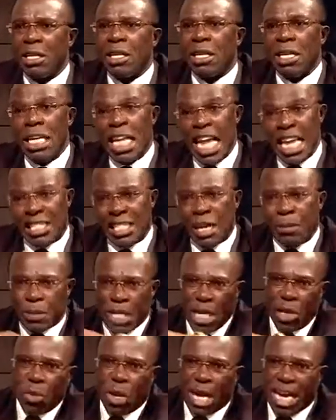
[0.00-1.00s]
They
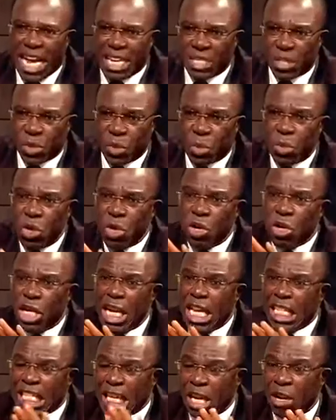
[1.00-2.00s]
accepted. We cancel
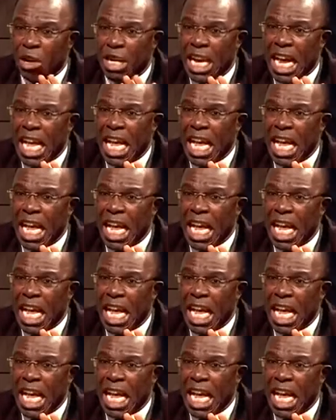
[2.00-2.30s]
the 3 other